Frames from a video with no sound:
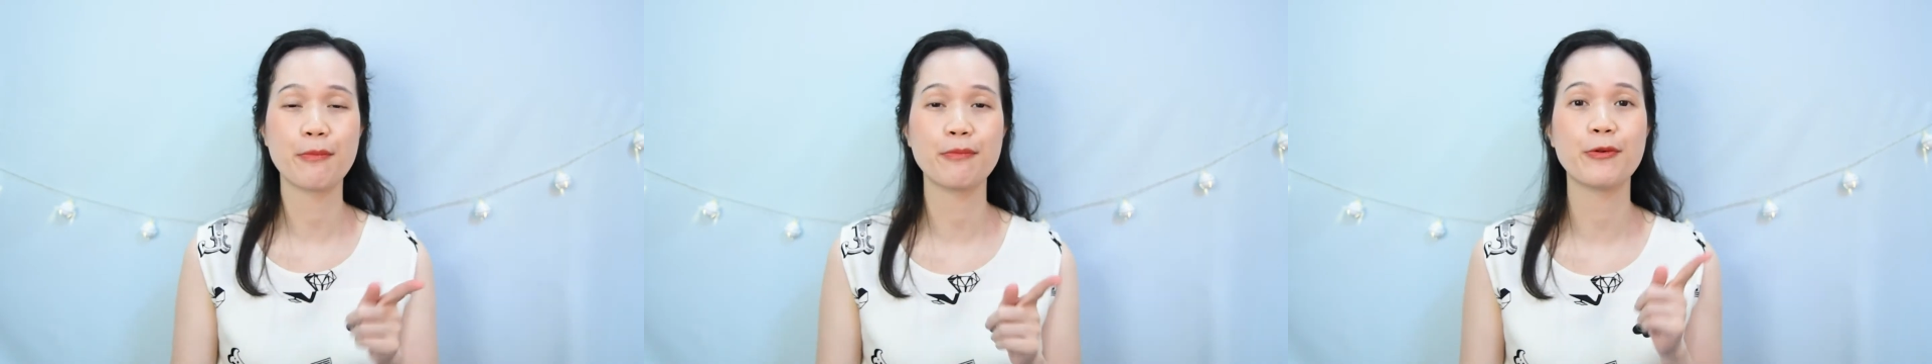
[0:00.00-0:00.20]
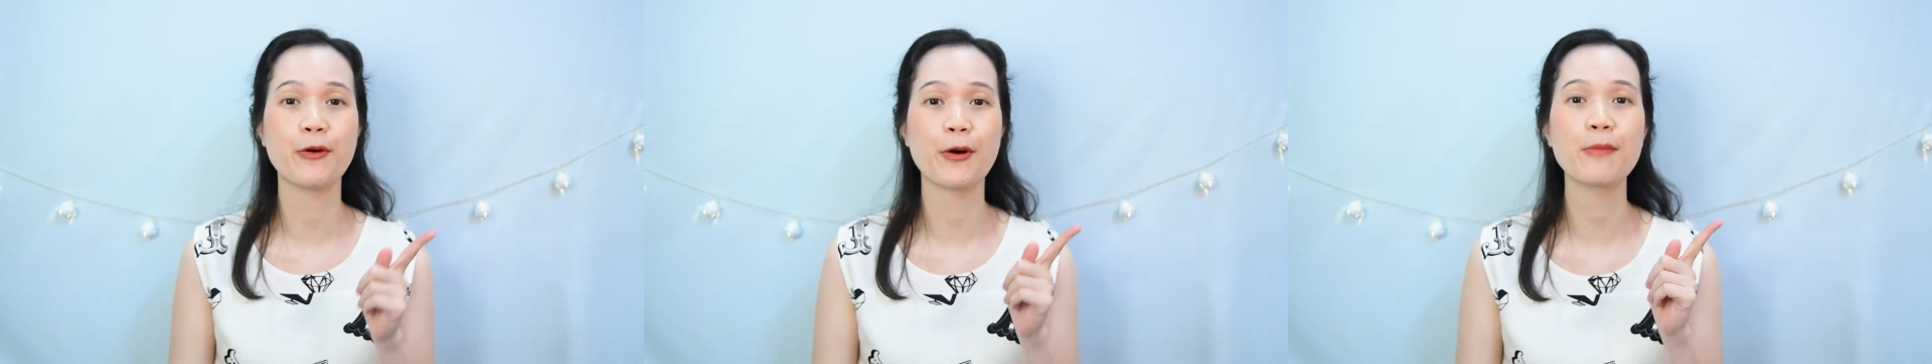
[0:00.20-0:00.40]

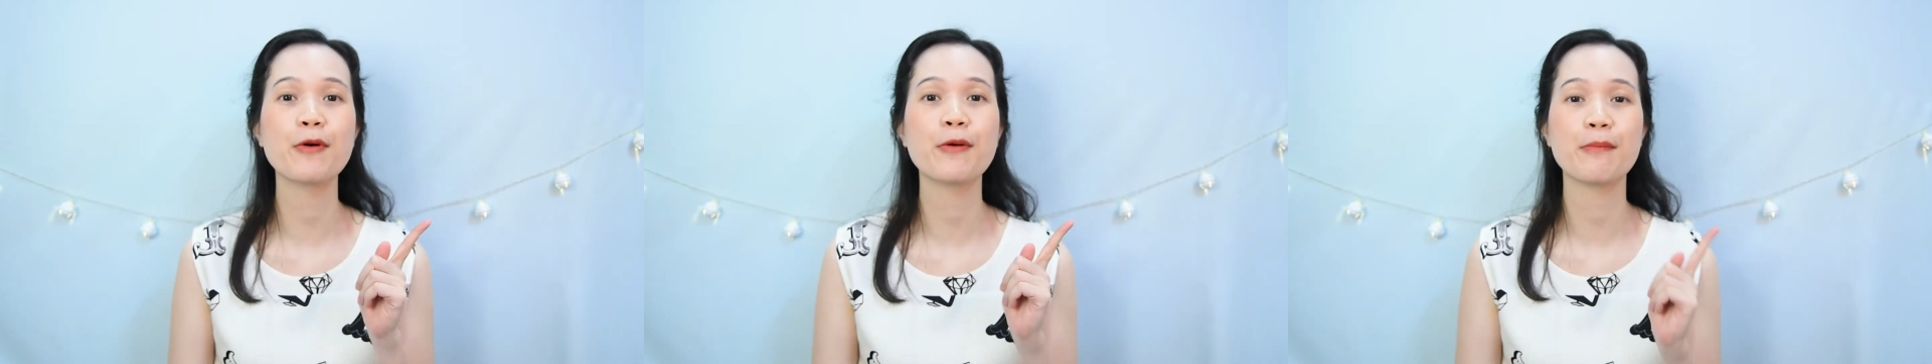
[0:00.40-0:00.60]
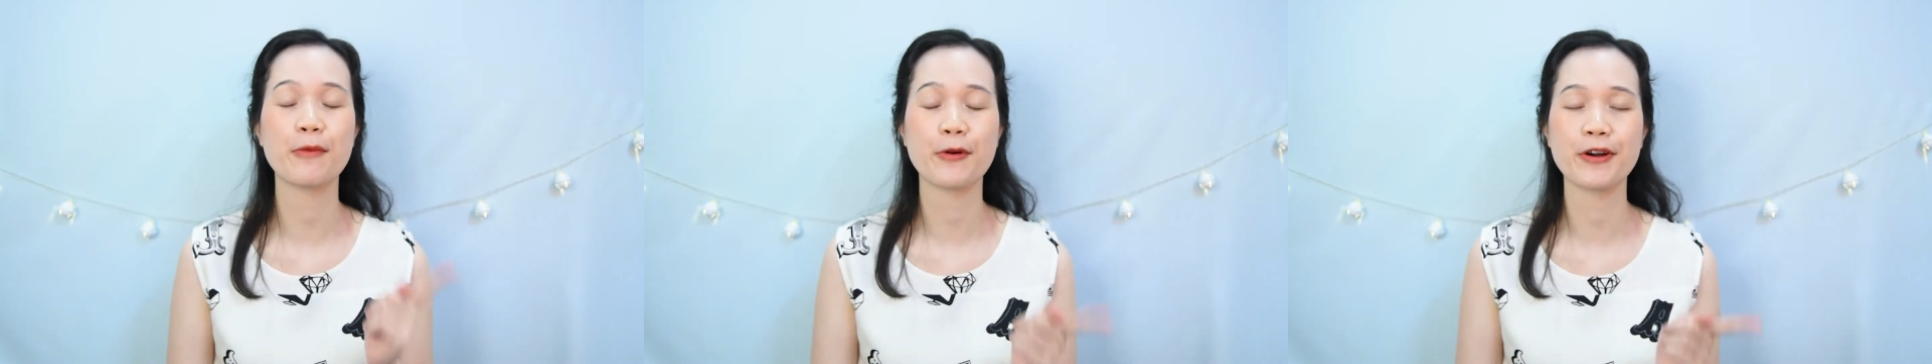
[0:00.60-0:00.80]

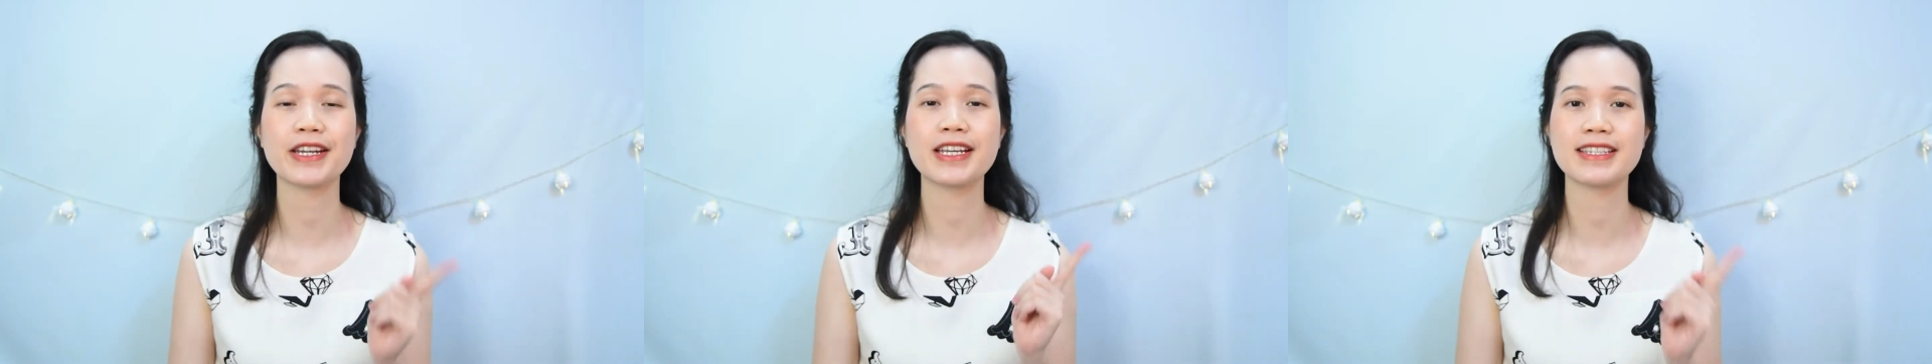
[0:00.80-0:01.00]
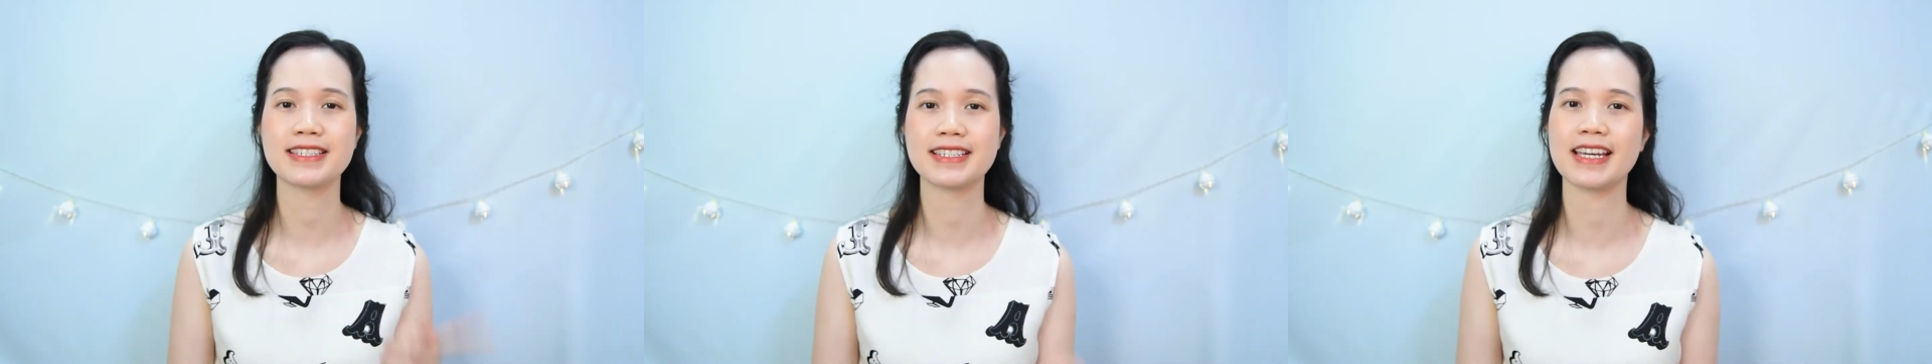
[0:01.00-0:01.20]
normal
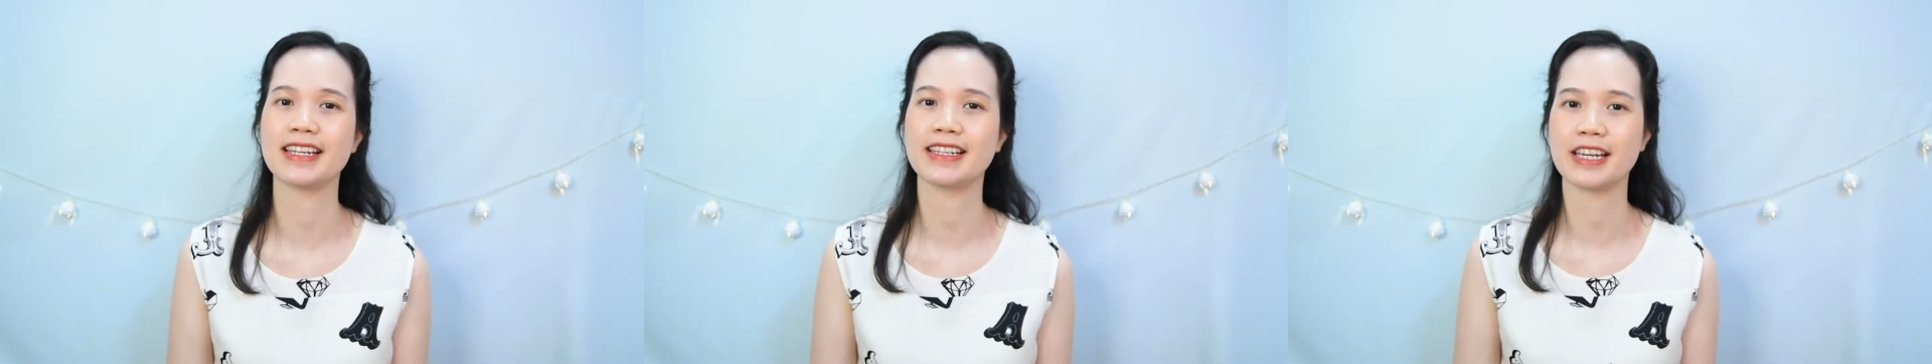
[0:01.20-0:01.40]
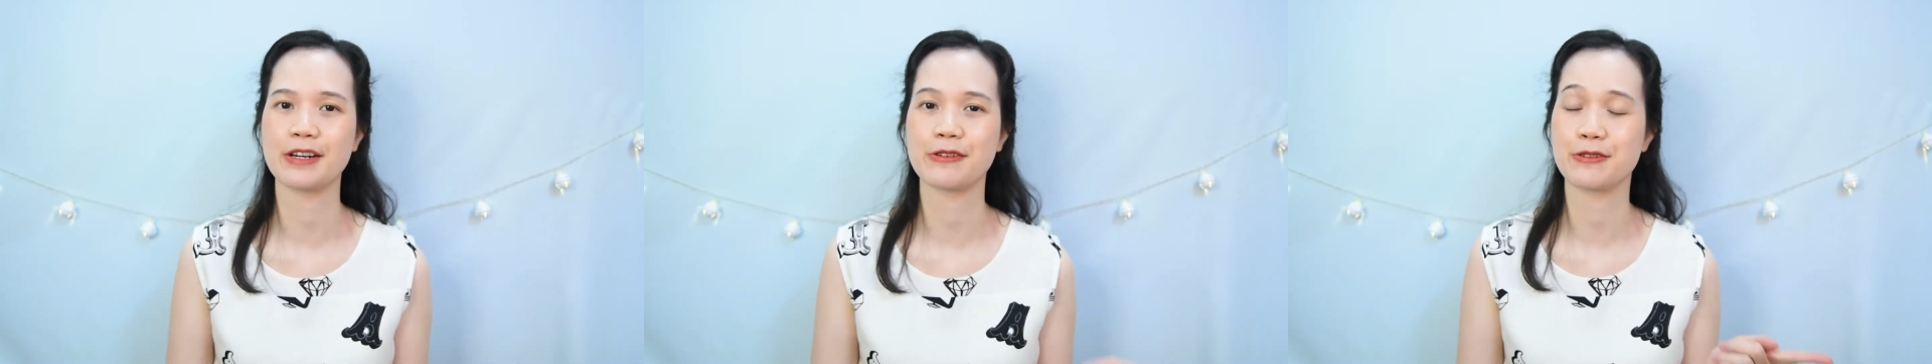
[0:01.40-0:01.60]
morning
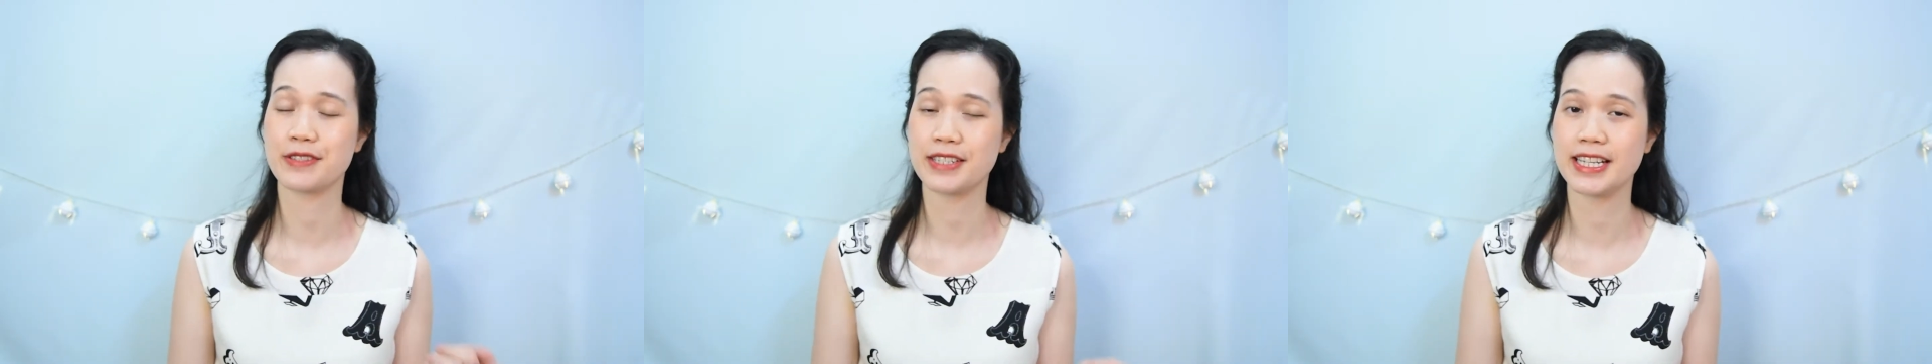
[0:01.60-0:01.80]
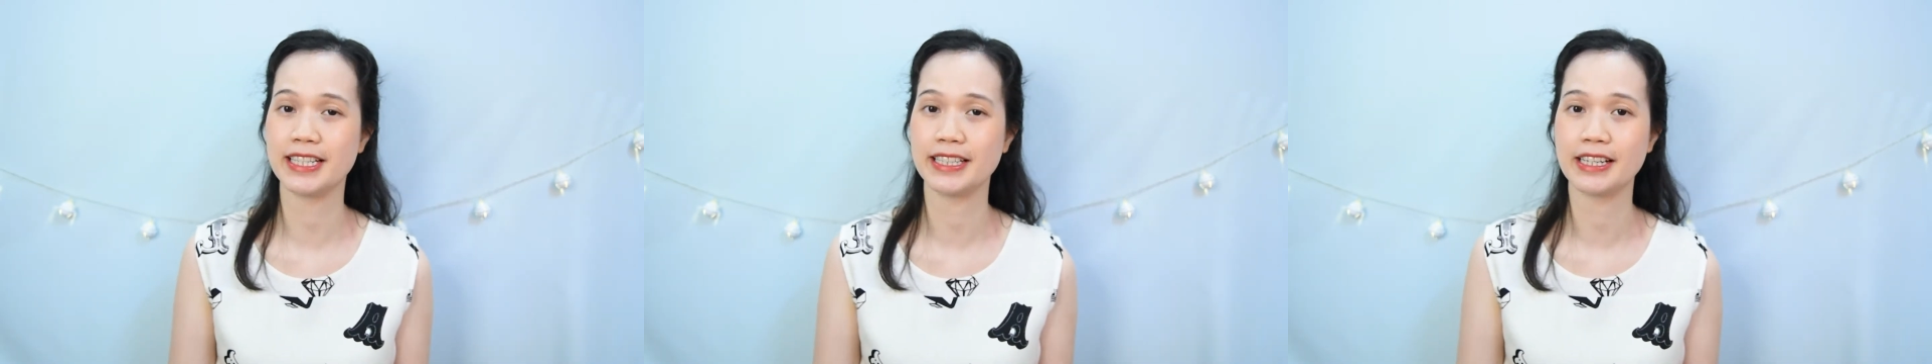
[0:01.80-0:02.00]
skincare
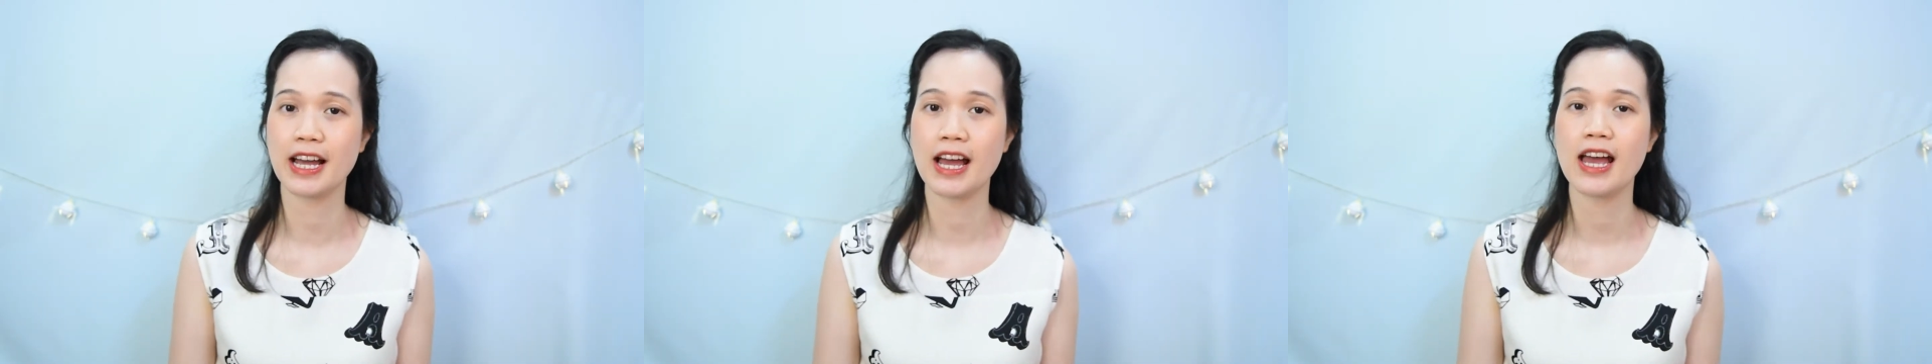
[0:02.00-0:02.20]
routine,